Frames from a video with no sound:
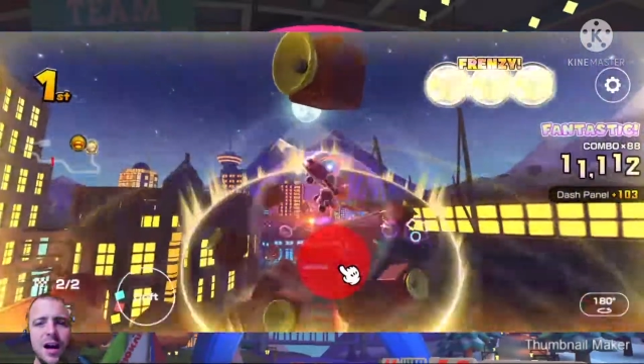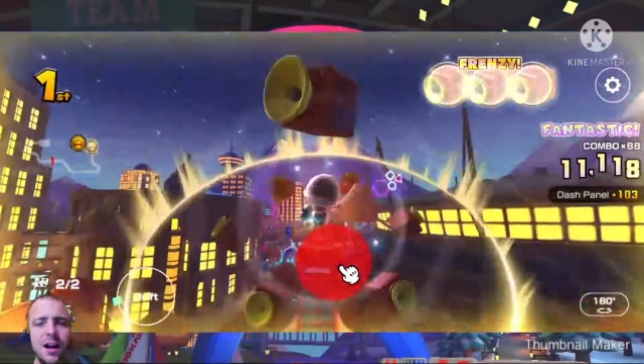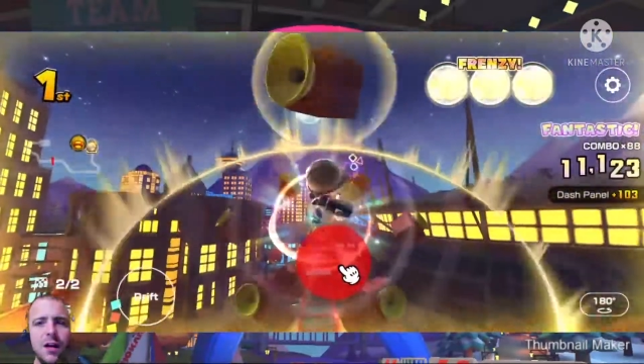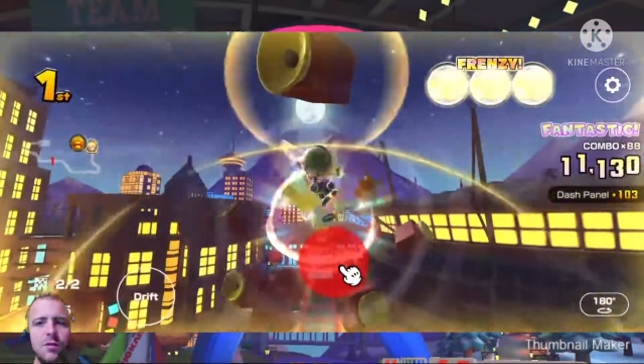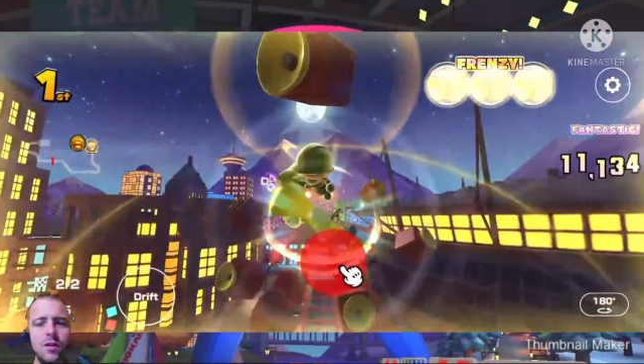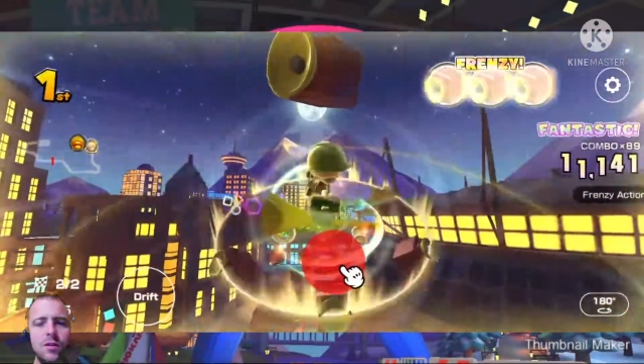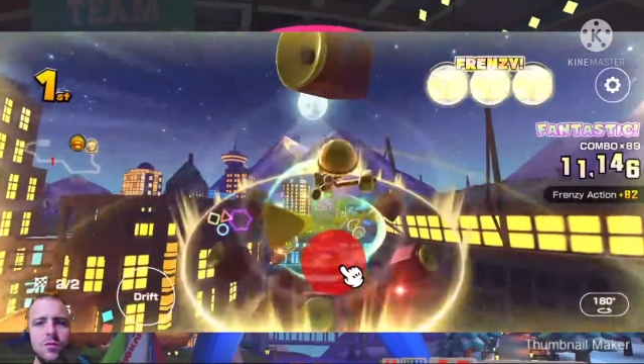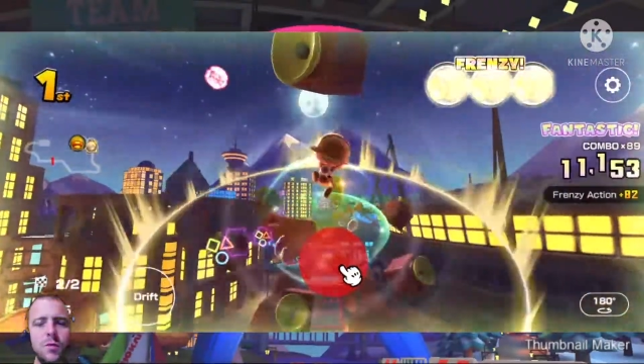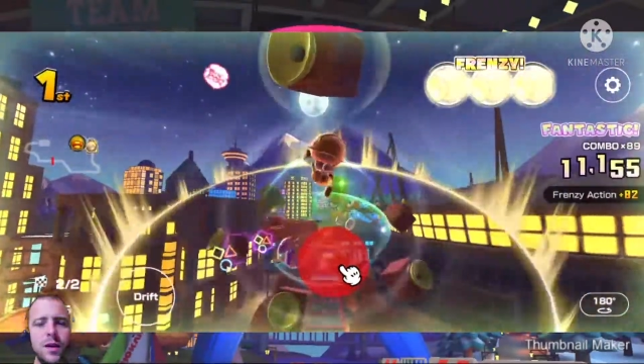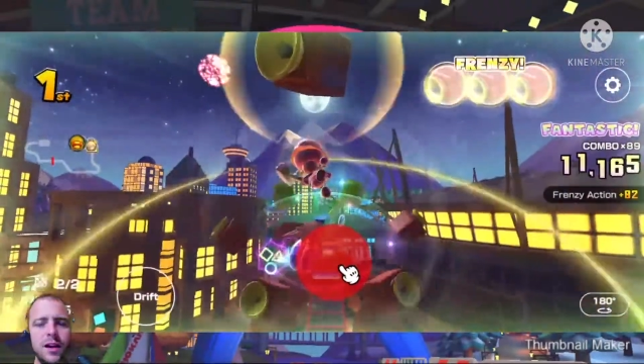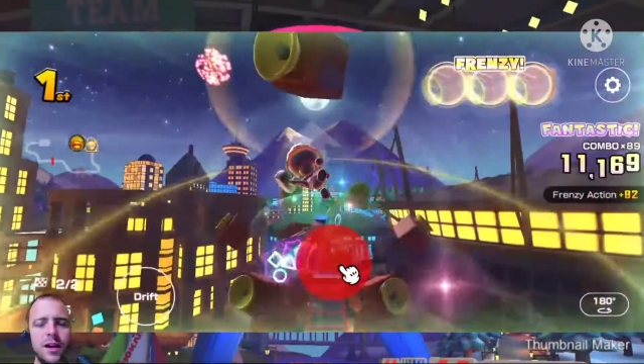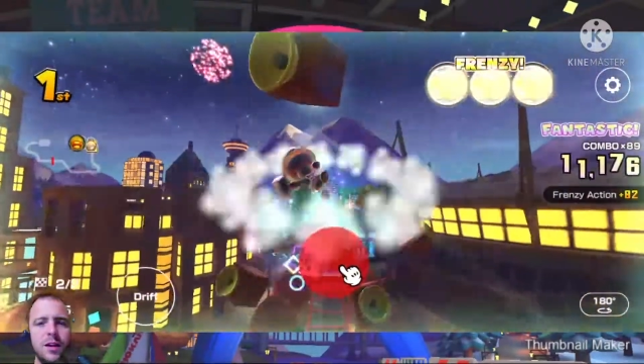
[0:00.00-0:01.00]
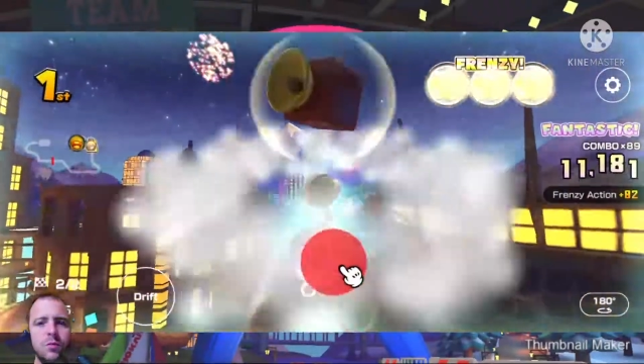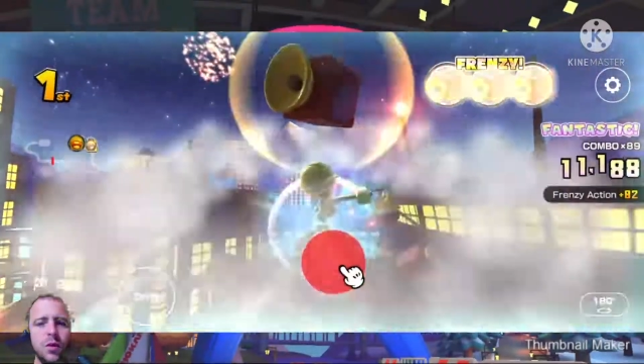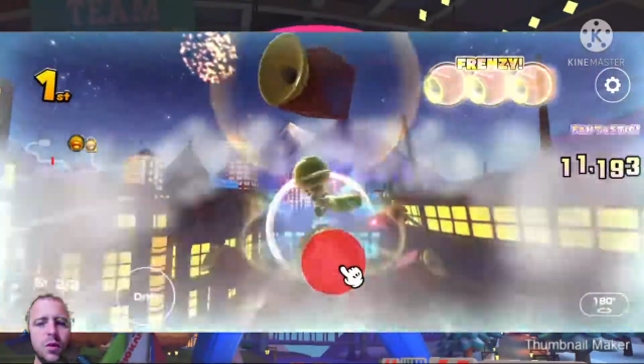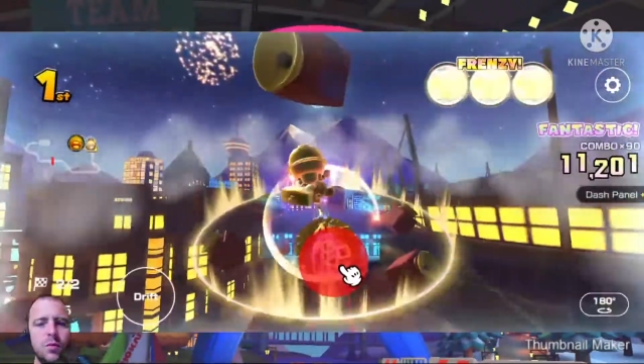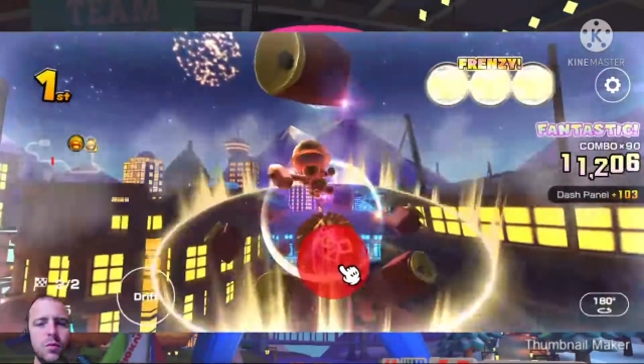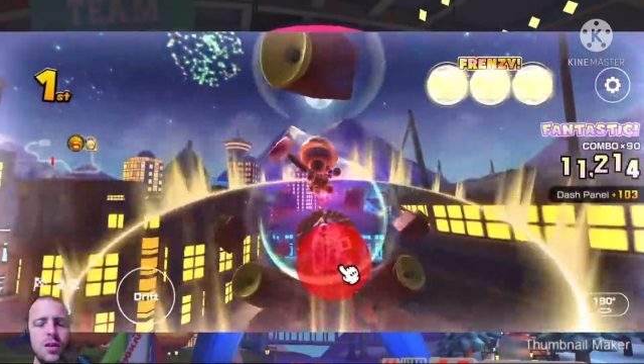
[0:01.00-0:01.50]
along with repelling the
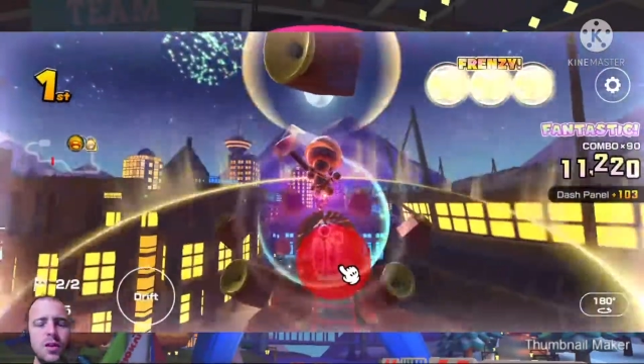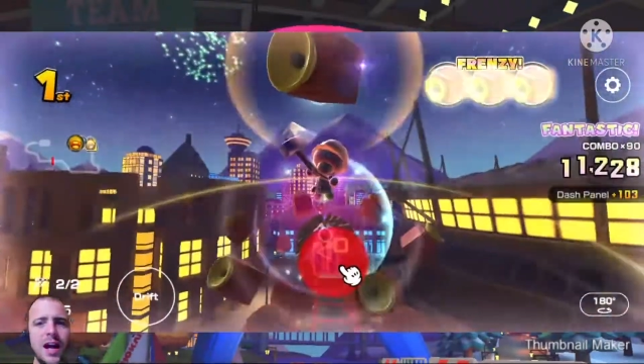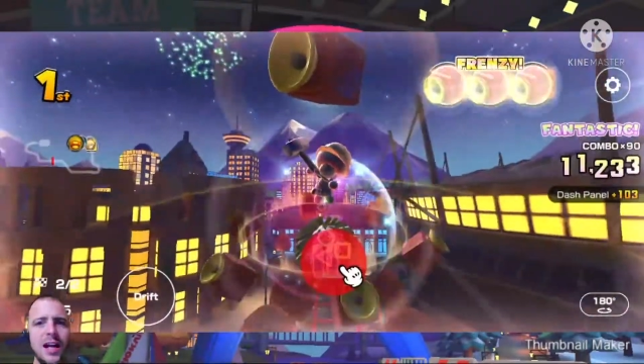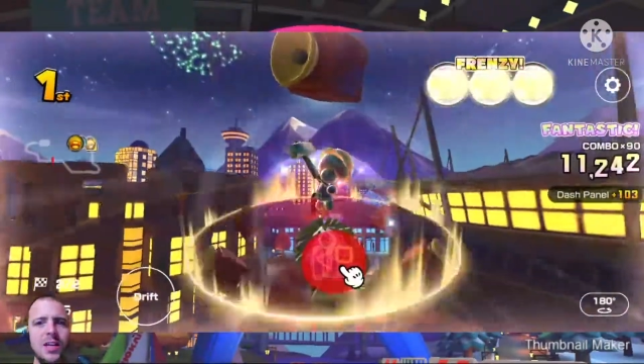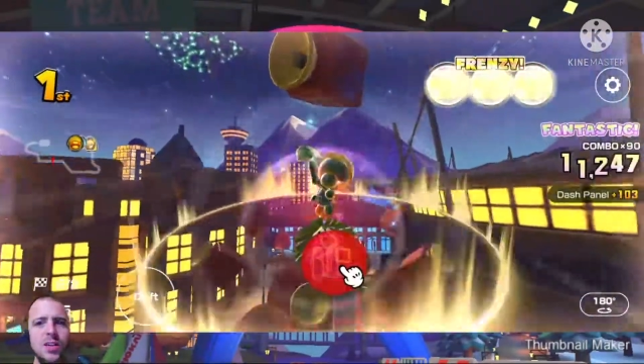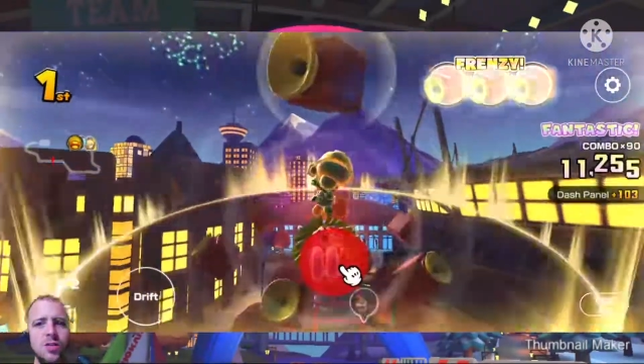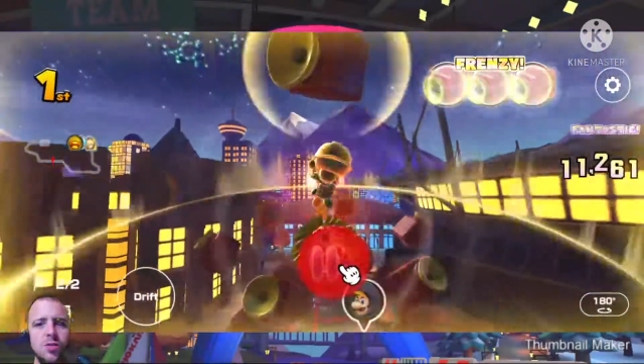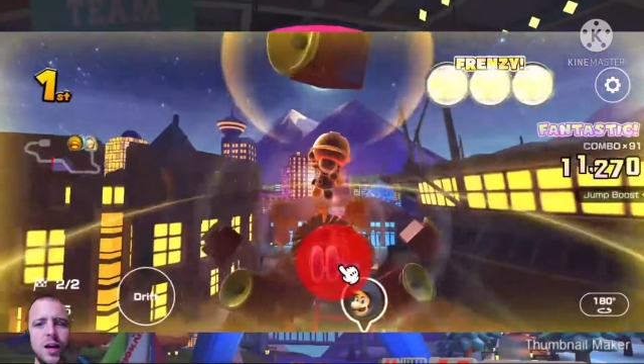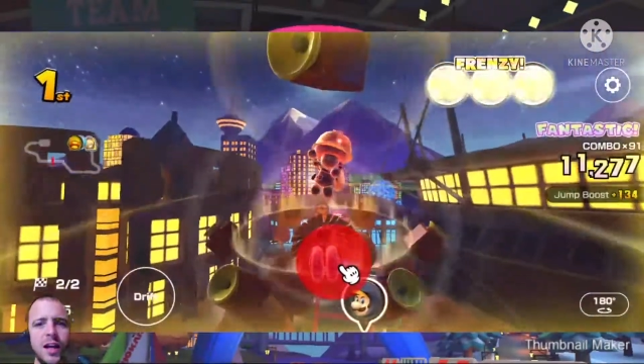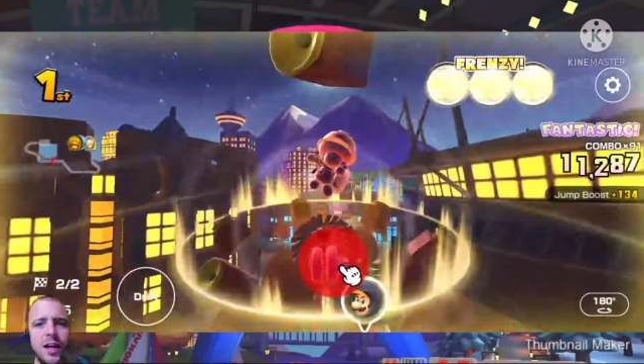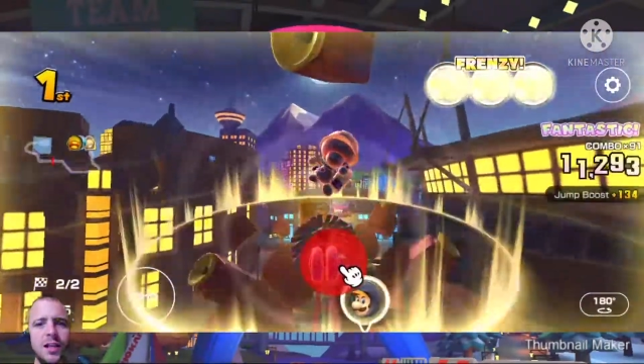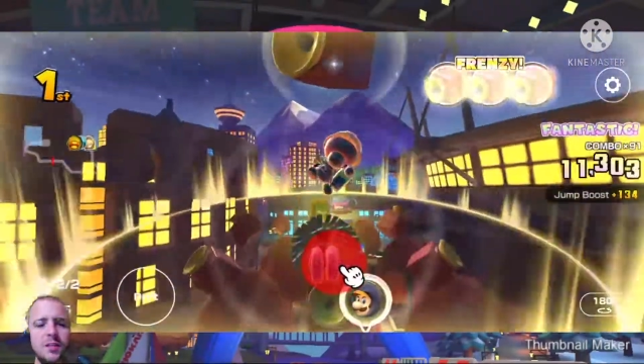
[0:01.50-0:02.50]
blooper and destroying a